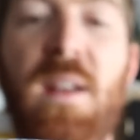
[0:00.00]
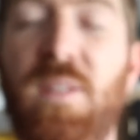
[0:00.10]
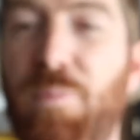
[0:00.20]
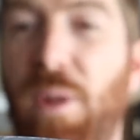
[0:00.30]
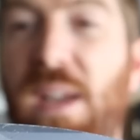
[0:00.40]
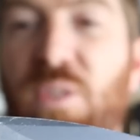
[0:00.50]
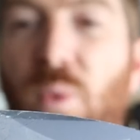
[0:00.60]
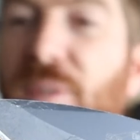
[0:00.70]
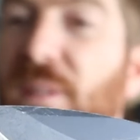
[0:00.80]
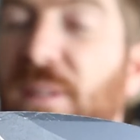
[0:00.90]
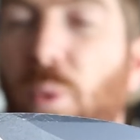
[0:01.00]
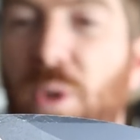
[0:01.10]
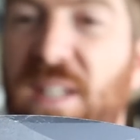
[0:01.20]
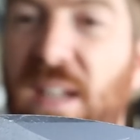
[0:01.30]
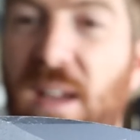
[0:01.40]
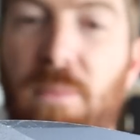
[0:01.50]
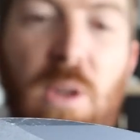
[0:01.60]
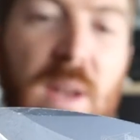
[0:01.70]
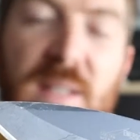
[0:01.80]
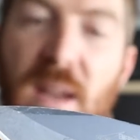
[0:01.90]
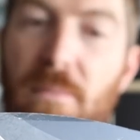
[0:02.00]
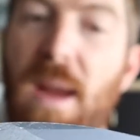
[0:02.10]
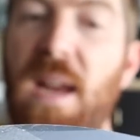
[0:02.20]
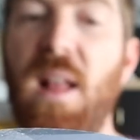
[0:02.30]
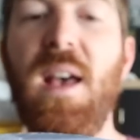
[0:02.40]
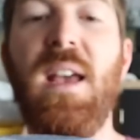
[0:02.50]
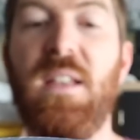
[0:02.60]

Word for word: This blade is one fifty-four centimeters U S A made.